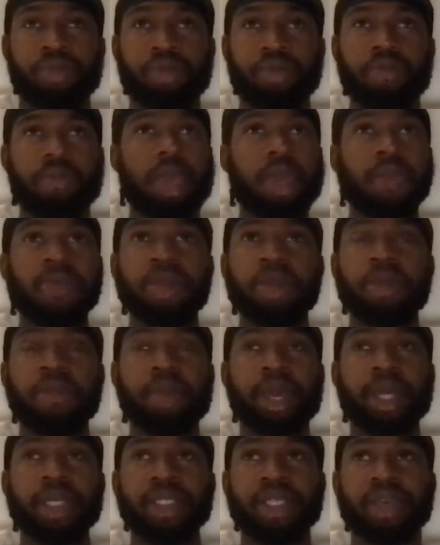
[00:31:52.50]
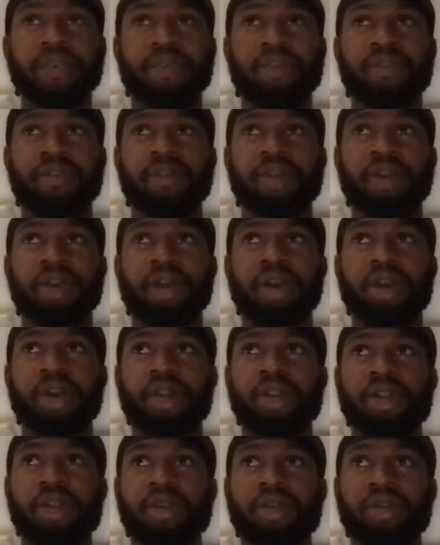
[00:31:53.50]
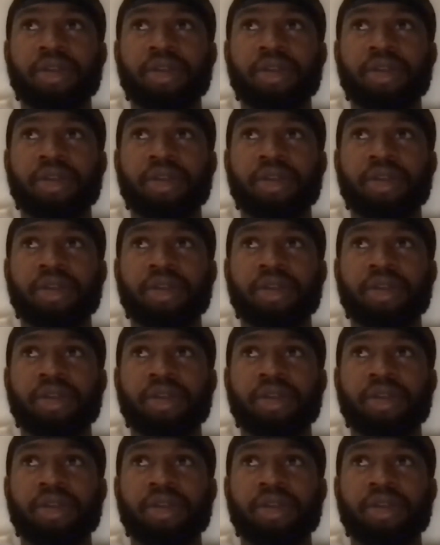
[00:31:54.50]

maybe the best I've ever heard.